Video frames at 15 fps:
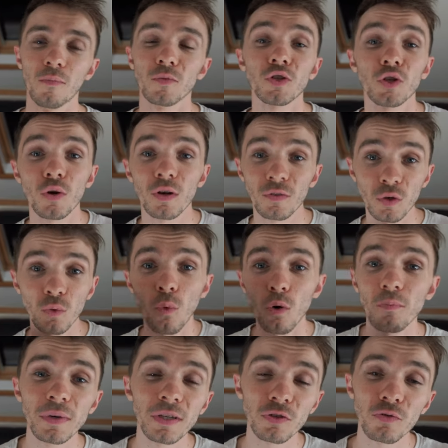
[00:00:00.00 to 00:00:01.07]
So if you
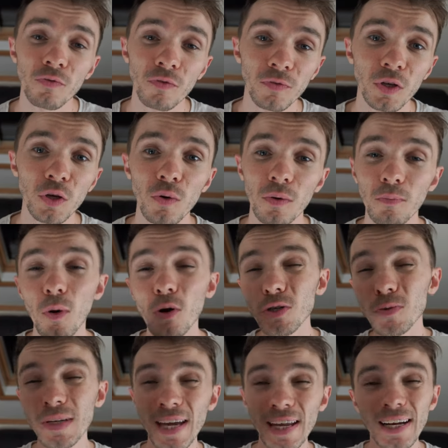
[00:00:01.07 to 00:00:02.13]
want me to review and
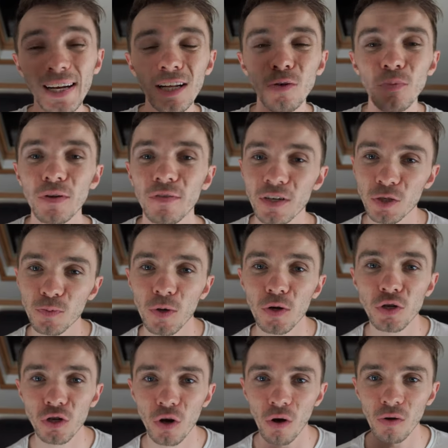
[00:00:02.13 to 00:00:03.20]
possibly get a little bit of
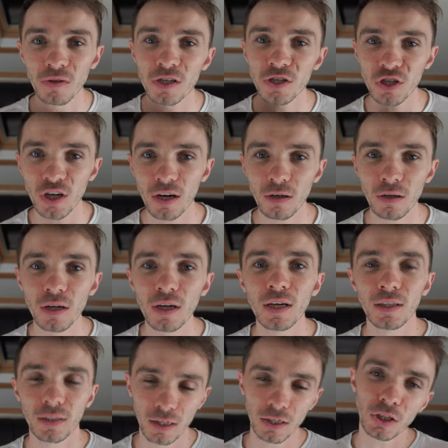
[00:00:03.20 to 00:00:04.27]
exposure on this channel,
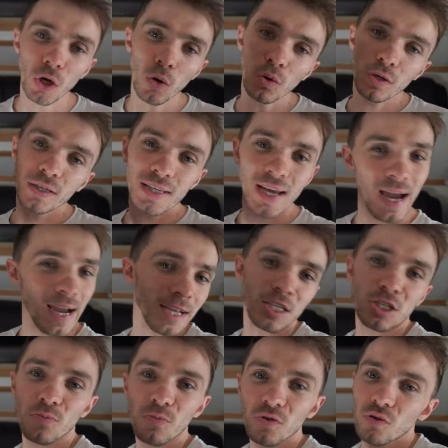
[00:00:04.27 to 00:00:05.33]
then go and tag
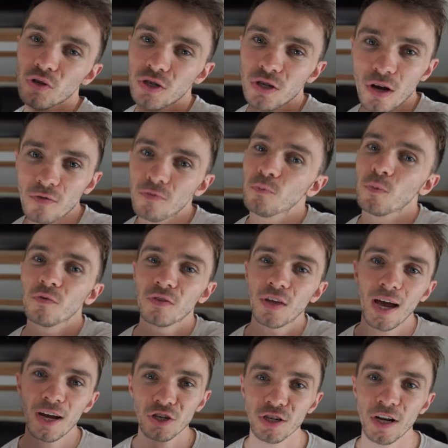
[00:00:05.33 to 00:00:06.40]
some of your stuff with the
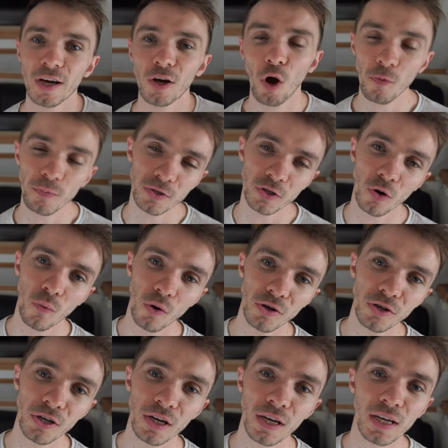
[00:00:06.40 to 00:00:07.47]
hashtag
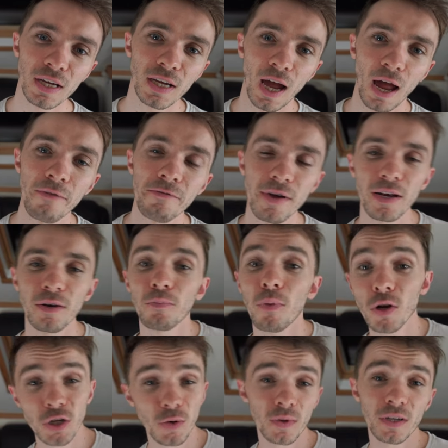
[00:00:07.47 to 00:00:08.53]
OpticalWander, and then
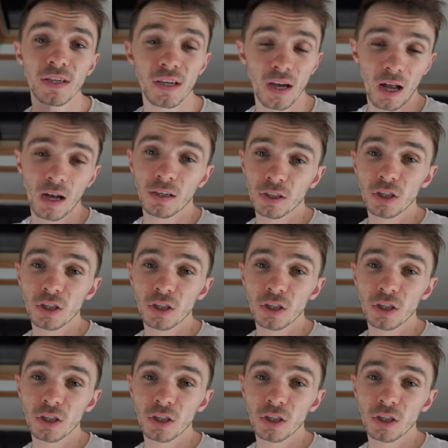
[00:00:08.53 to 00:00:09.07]
possibly I'll